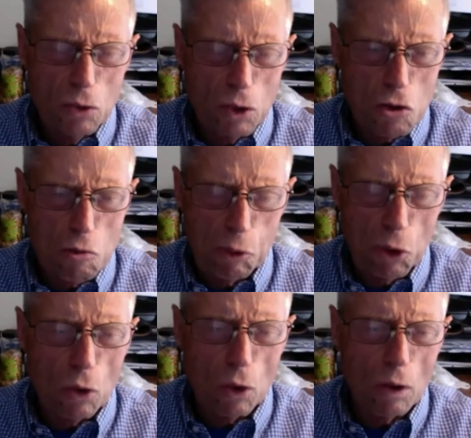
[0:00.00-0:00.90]
to
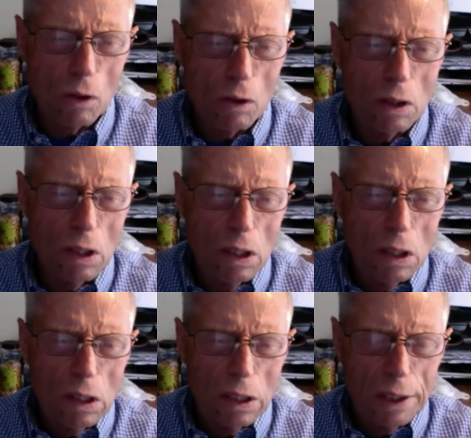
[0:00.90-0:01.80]
explore,
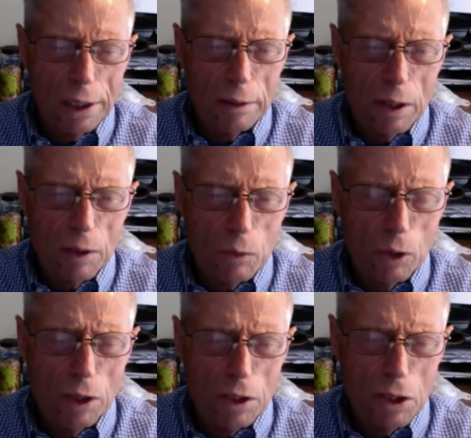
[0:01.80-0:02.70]
it
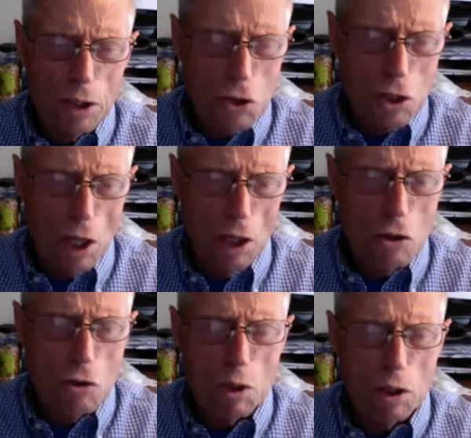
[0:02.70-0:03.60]
really does
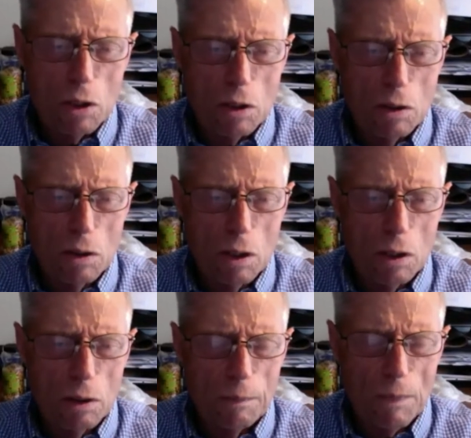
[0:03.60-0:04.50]
engage me
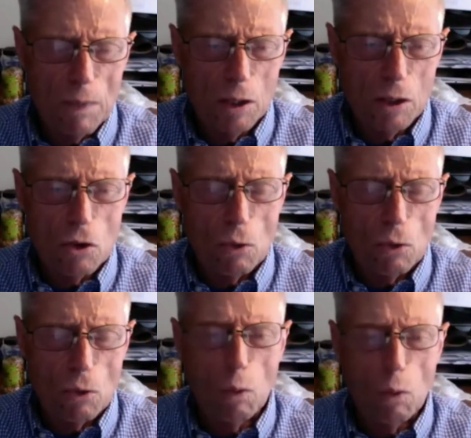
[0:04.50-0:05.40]
in a
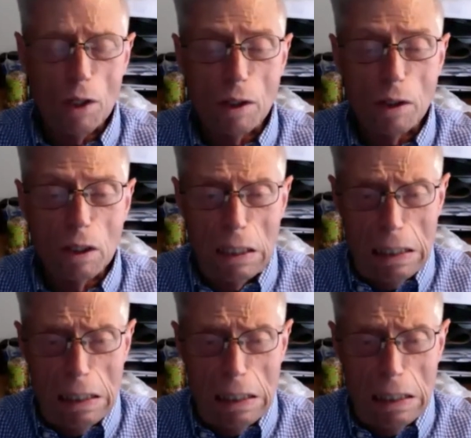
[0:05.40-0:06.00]
direct way.